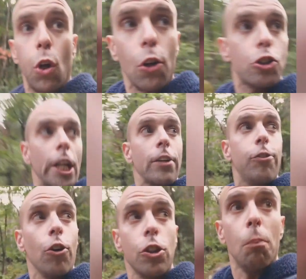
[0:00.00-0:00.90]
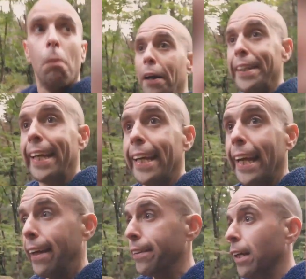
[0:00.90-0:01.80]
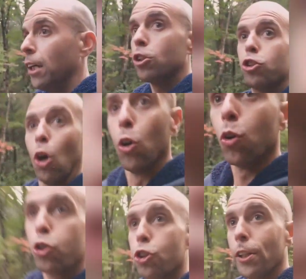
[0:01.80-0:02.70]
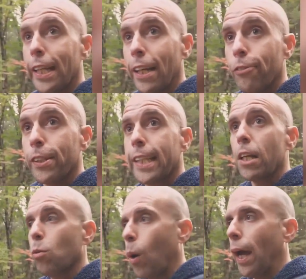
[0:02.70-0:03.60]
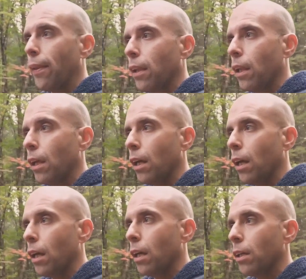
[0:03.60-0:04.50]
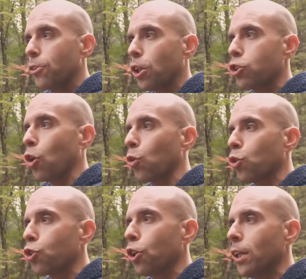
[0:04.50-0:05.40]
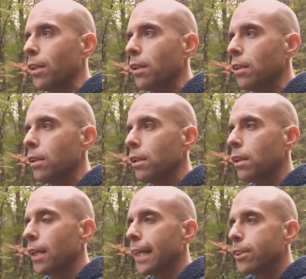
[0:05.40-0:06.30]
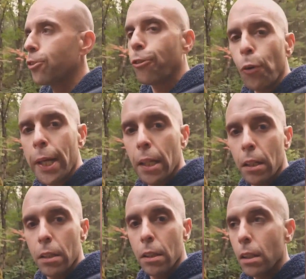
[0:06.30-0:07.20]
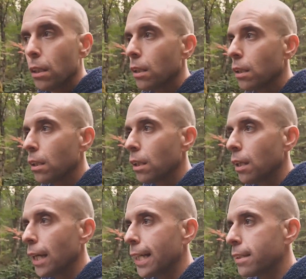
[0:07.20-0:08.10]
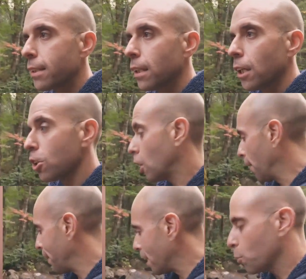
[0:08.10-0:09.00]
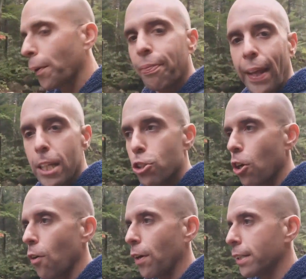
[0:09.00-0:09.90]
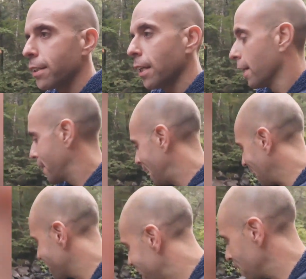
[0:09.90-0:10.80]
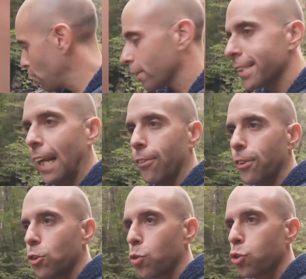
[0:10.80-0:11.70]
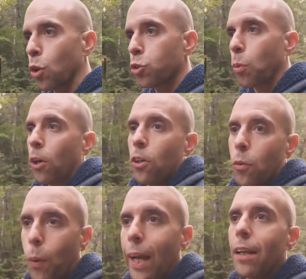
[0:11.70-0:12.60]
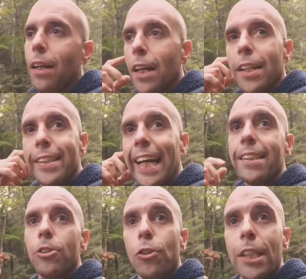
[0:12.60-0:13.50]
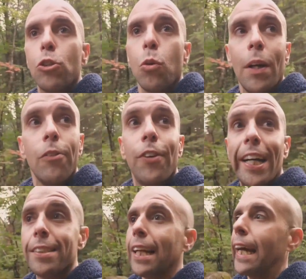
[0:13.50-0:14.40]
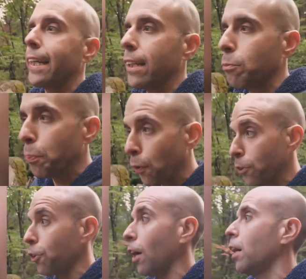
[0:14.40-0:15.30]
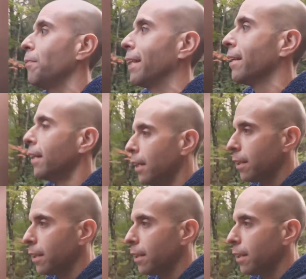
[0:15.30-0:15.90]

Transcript: searching for the money and solution and everything, when the solution, it's free. It's connect with nature. It's cleansing yourself into source water. Well, yes, you need to invest like in Purium and